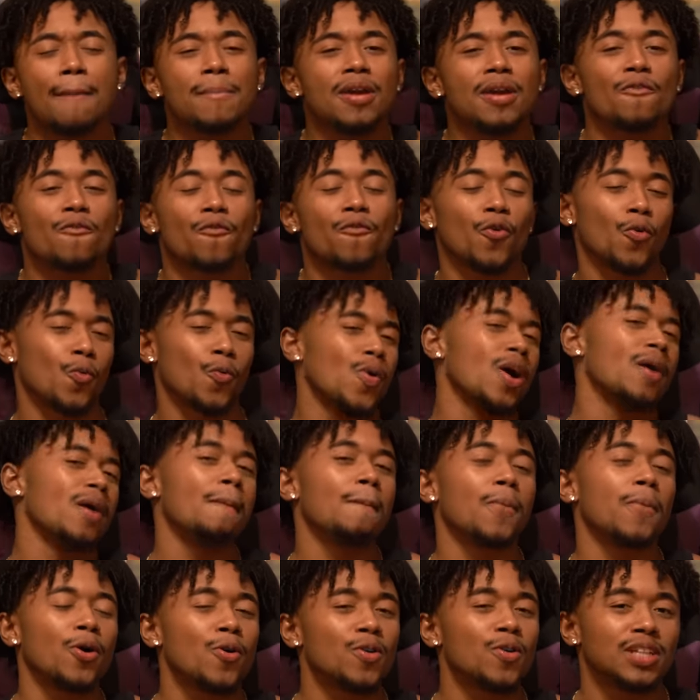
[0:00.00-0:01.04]
I mean, for
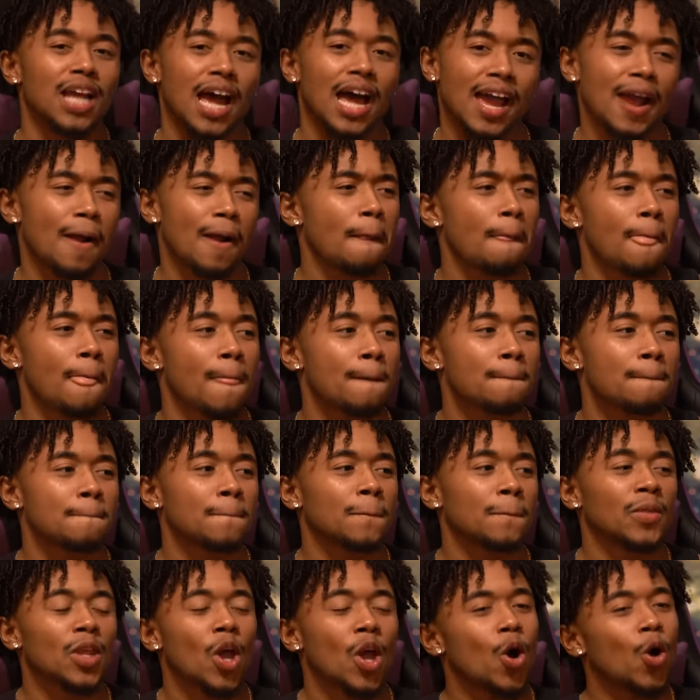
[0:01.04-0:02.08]
what, bro? Like,
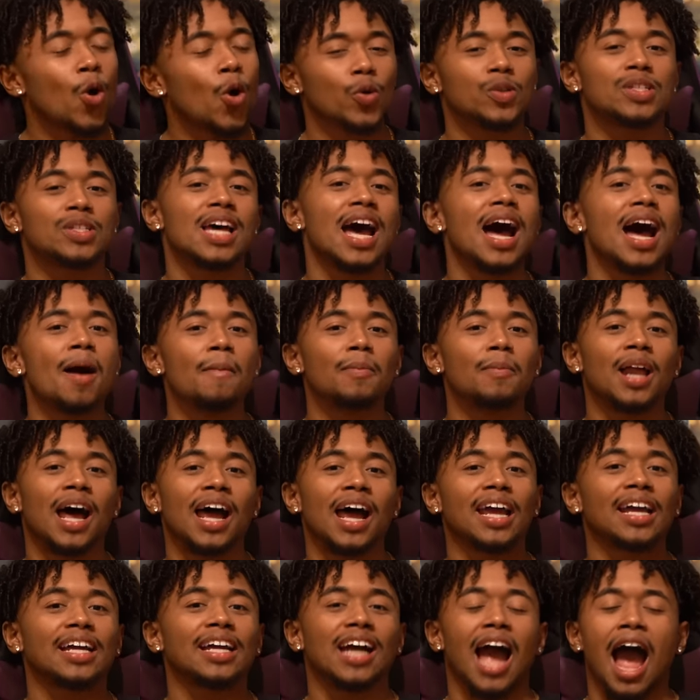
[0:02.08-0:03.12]
whole time,
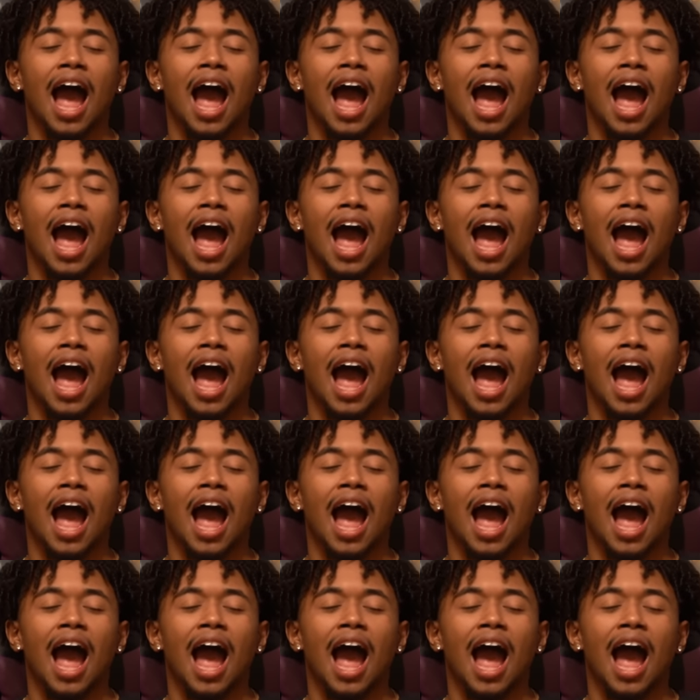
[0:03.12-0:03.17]
like,